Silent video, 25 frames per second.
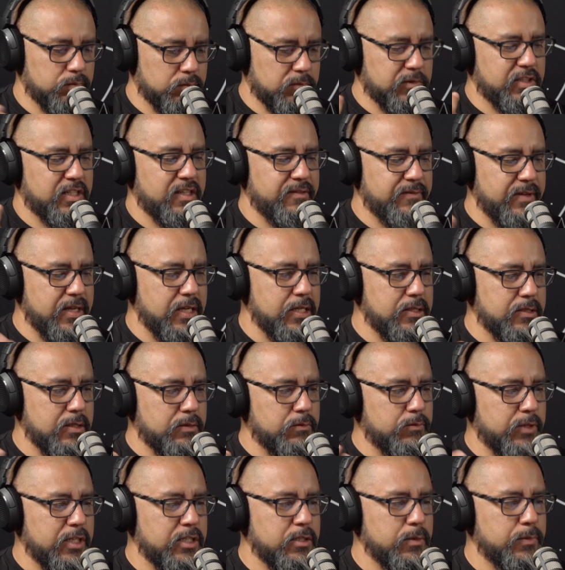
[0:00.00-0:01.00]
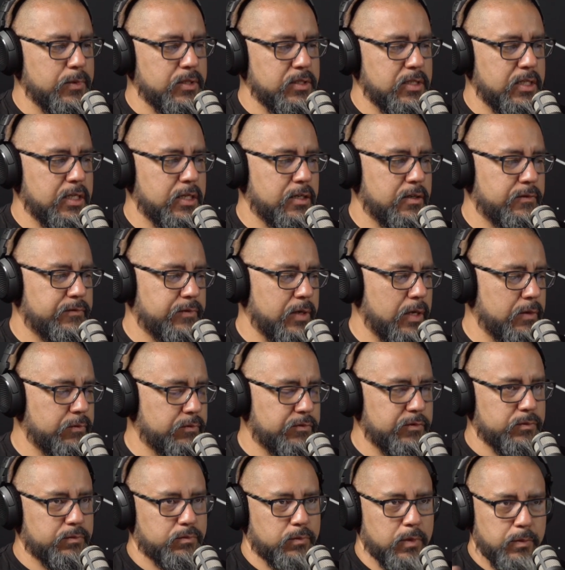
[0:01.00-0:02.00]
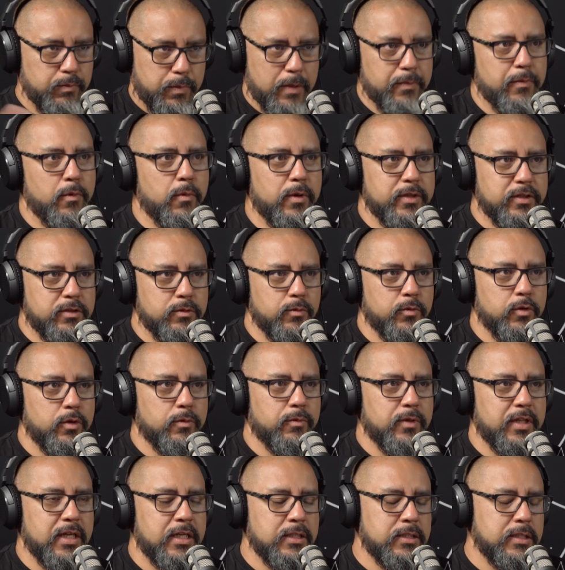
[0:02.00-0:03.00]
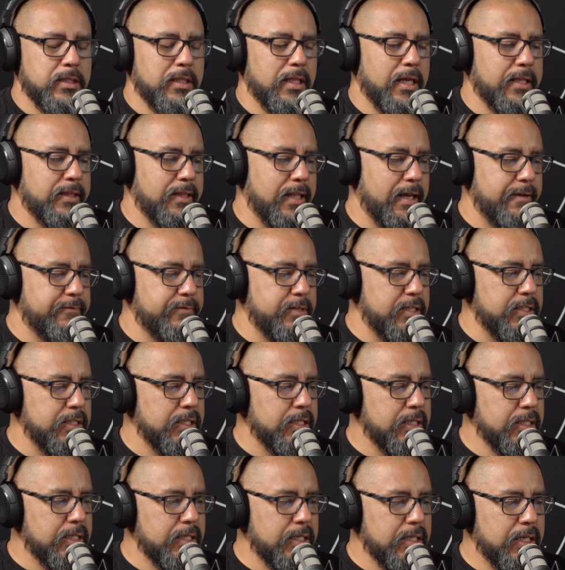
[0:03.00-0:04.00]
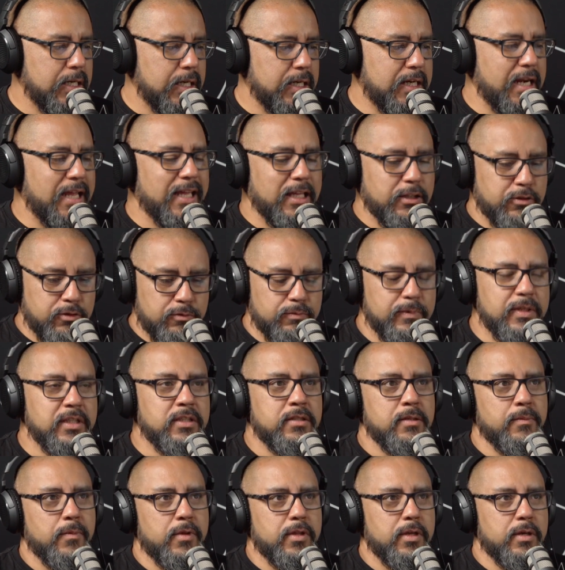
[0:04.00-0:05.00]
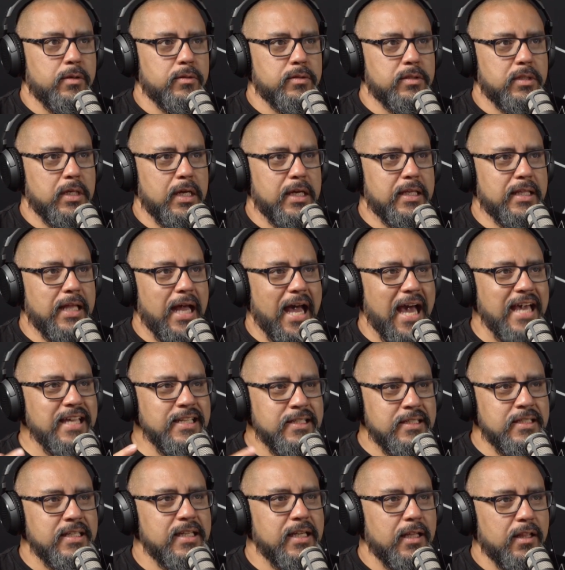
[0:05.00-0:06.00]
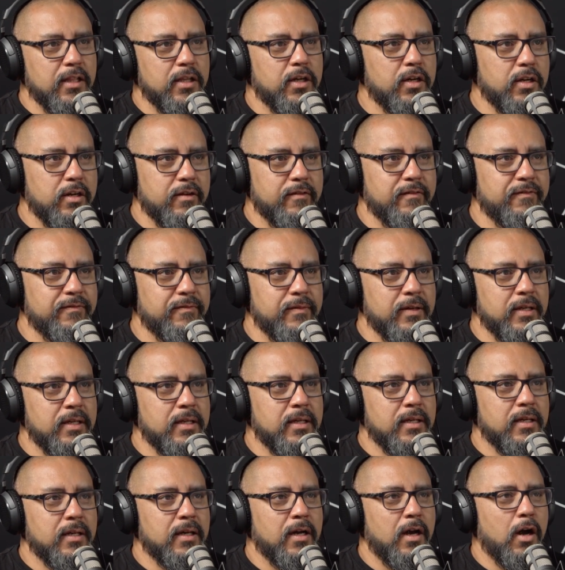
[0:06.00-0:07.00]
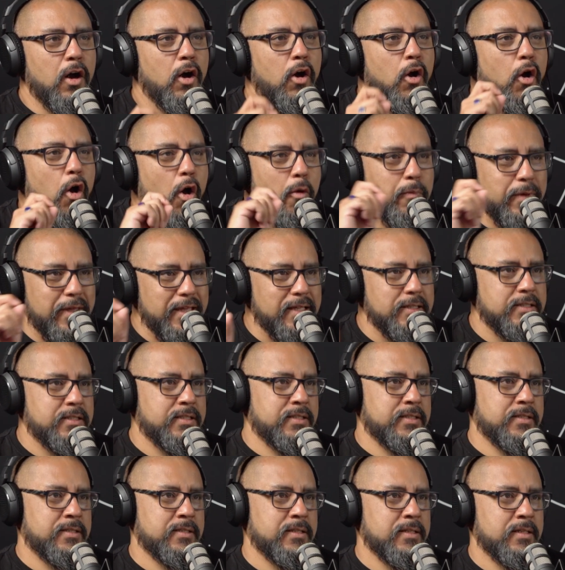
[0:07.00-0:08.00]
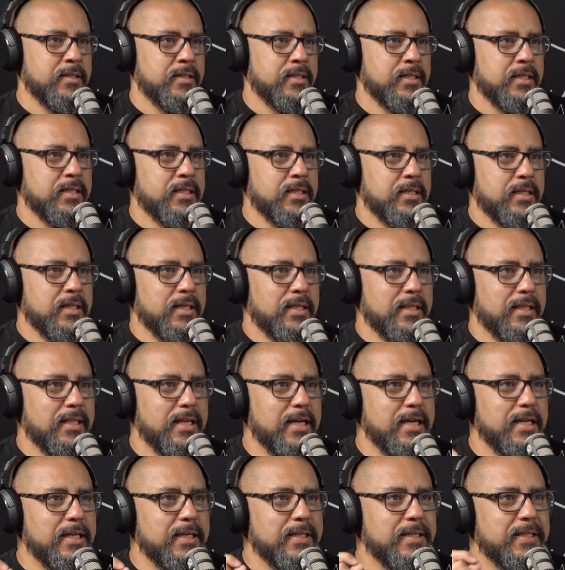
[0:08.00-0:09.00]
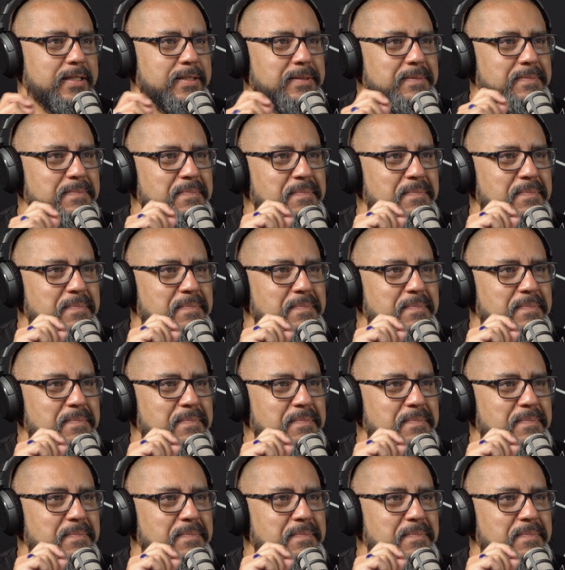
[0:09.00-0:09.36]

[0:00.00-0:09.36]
CVs and resumes here for when people wants to work with us in live chat, and I get to read some of those, and I see a lot of hobbies like